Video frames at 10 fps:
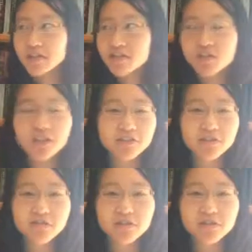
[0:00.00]
he turns out
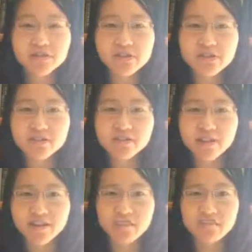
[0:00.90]
to be this
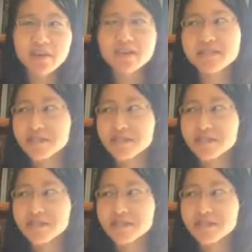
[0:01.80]
like big